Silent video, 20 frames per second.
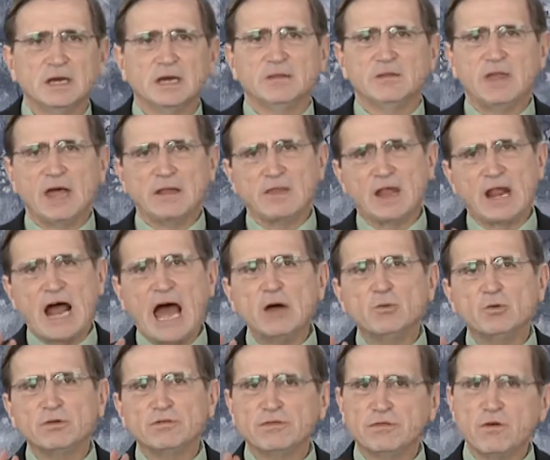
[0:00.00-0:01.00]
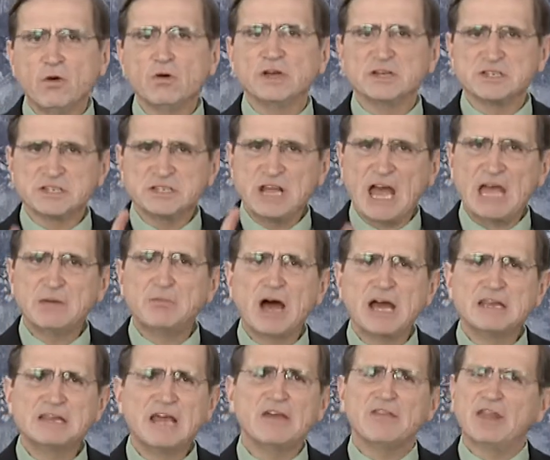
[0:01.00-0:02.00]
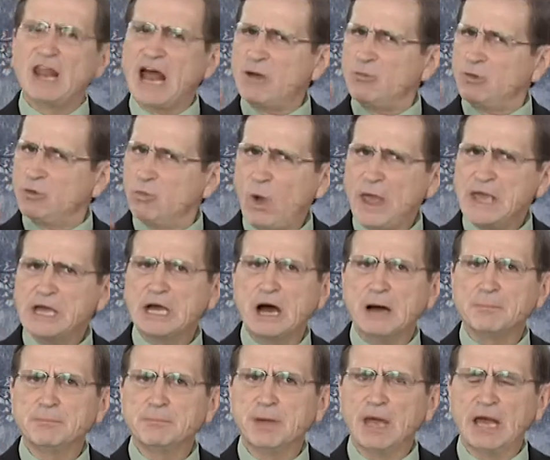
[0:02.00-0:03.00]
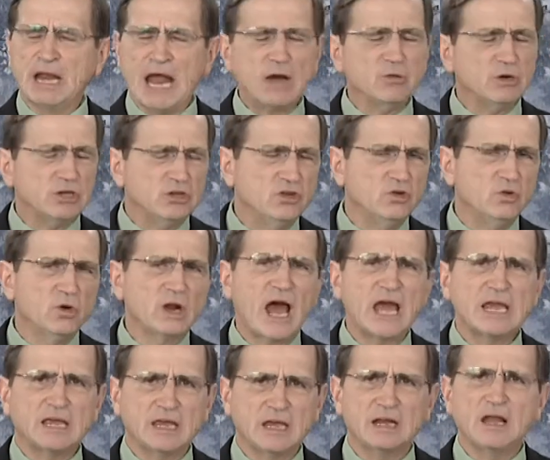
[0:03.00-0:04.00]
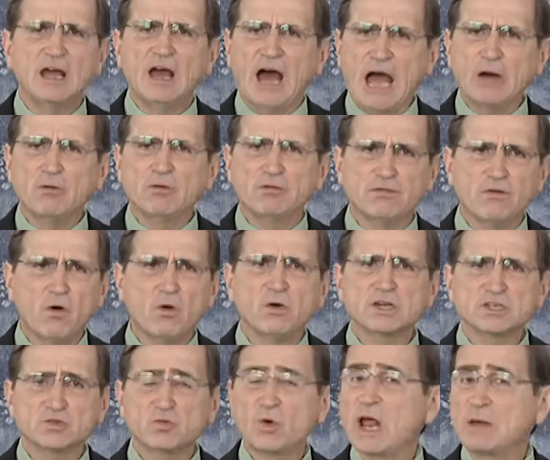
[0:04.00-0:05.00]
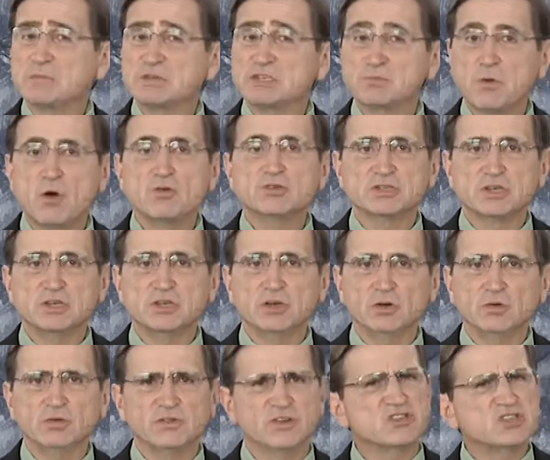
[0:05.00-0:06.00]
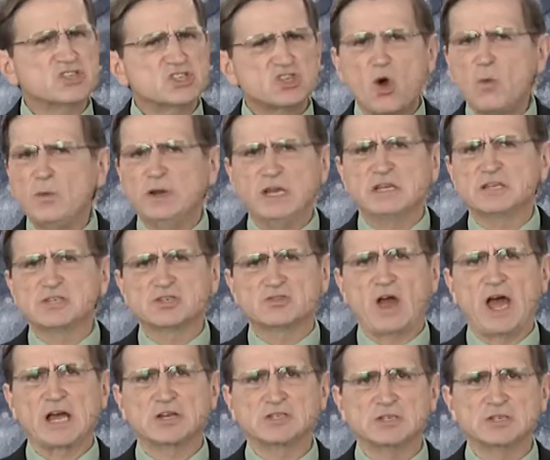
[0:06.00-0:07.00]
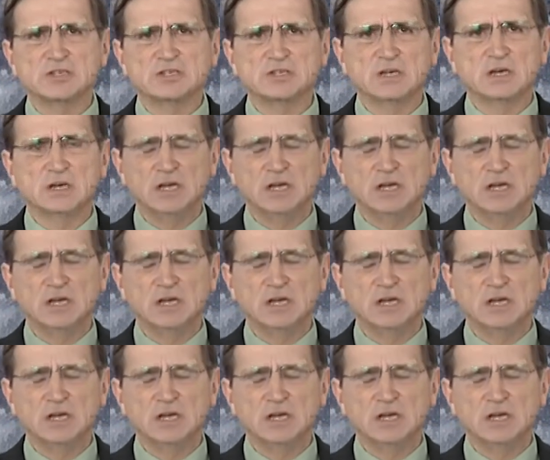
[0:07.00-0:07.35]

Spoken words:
That I would focus day by day, that I would wake up and I would do what I can. I would focus what I'm supposed to do. There's so many distractions.